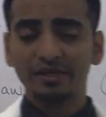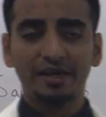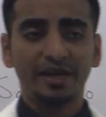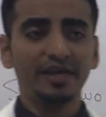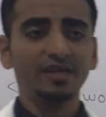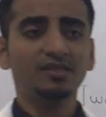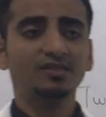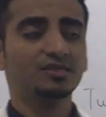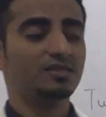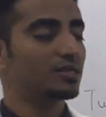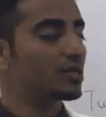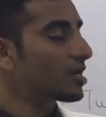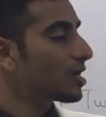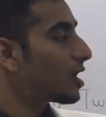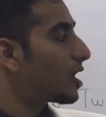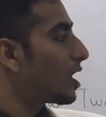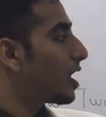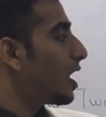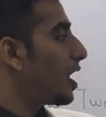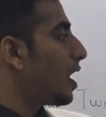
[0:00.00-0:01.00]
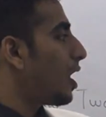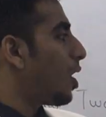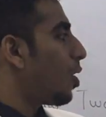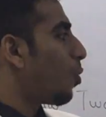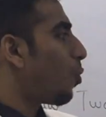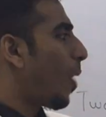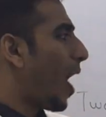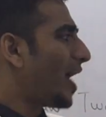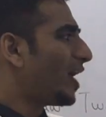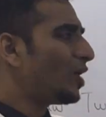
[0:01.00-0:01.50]
Next,
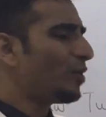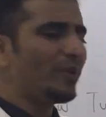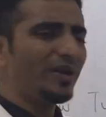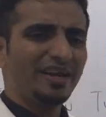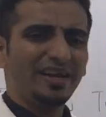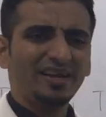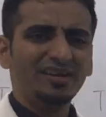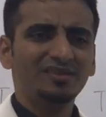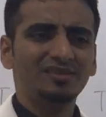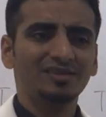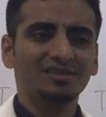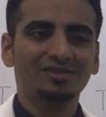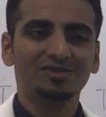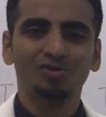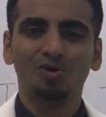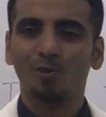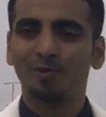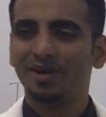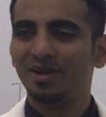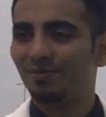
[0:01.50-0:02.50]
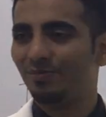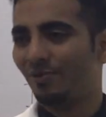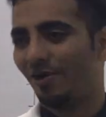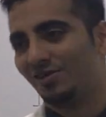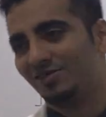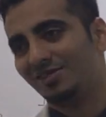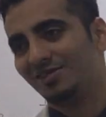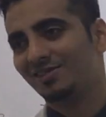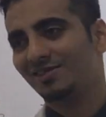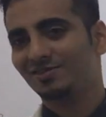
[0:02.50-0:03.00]
why do we need this so many
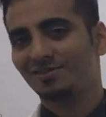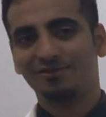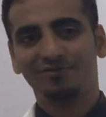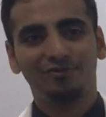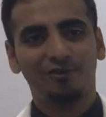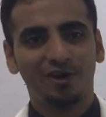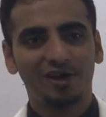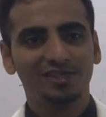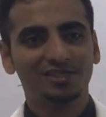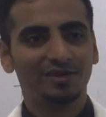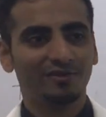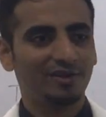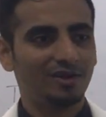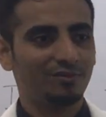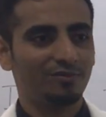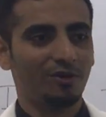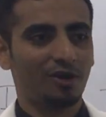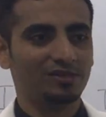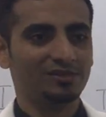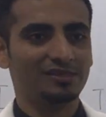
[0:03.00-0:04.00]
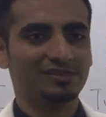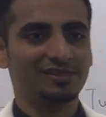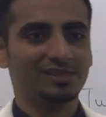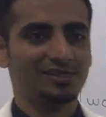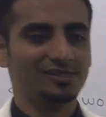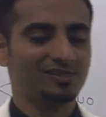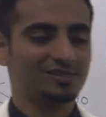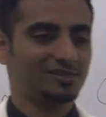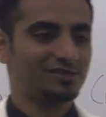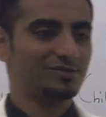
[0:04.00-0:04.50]
processes of 47
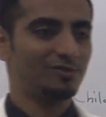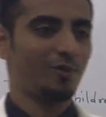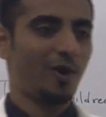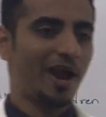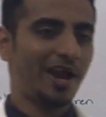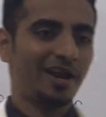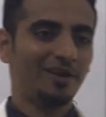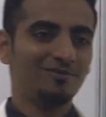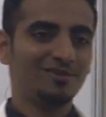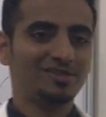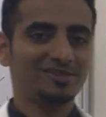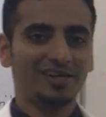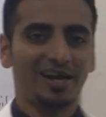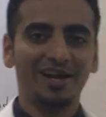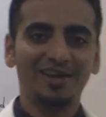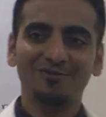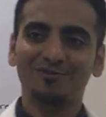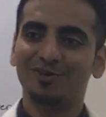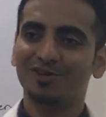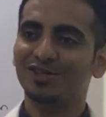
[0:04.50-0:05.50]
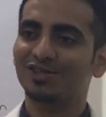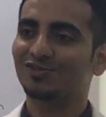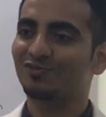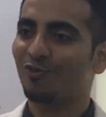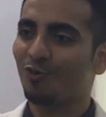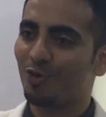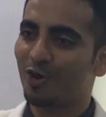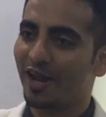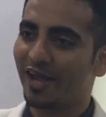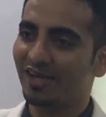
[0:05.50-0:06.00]
processes? Why are we studying for this
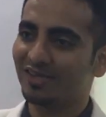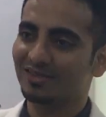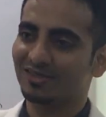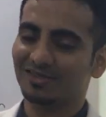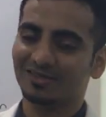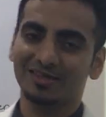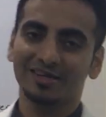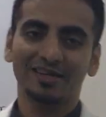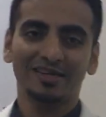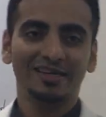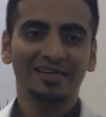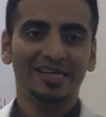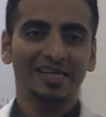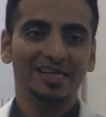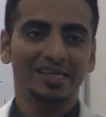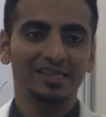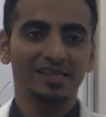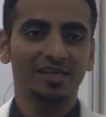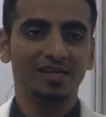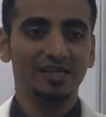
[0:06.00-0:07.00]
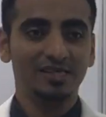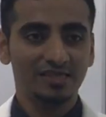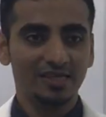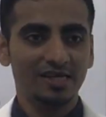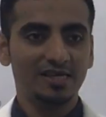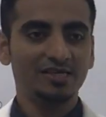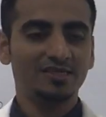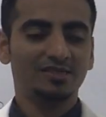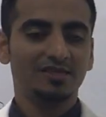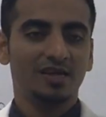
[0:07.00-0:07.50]
4 days? The
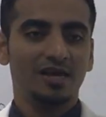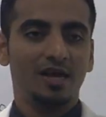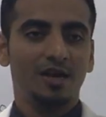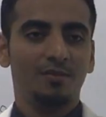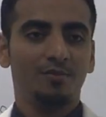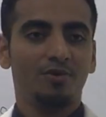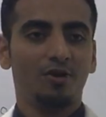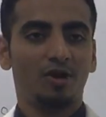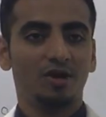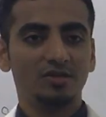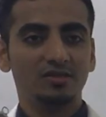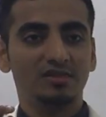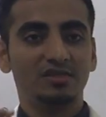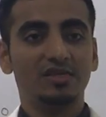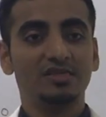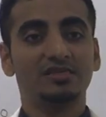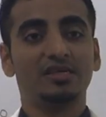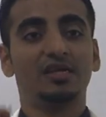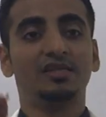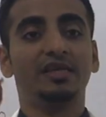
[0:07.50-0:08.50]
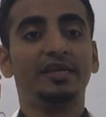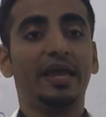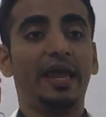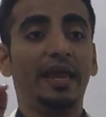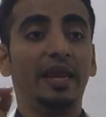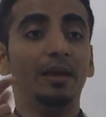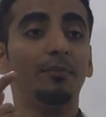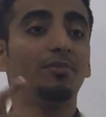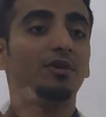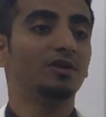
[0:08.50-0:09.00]
reason is because these are the
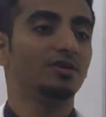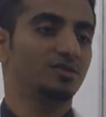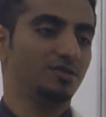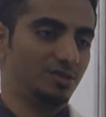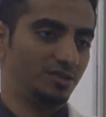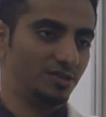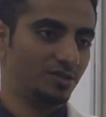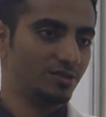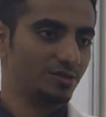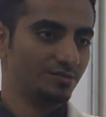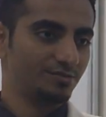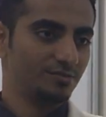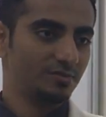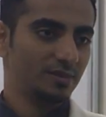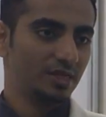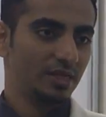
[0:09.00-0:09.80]
enablers.